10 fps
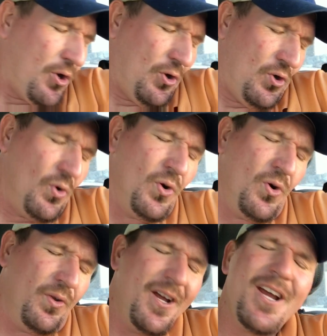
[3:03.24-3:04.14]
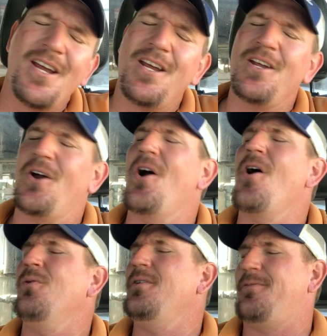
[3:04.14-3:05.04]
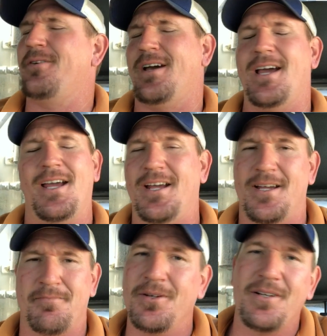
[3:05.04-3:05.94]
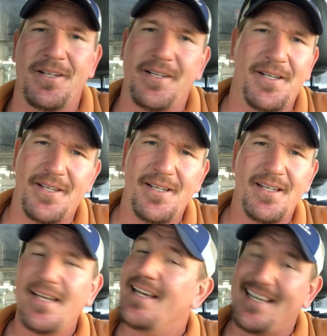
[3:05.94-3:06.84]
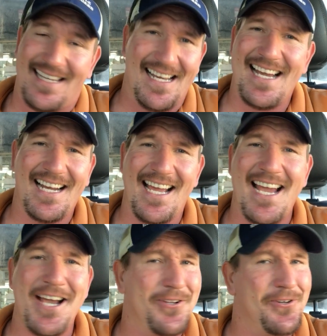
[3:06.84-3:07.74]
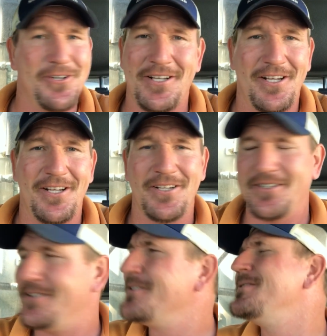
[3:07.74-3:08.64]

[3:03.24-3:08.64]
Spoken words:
You're the only family I gotta live.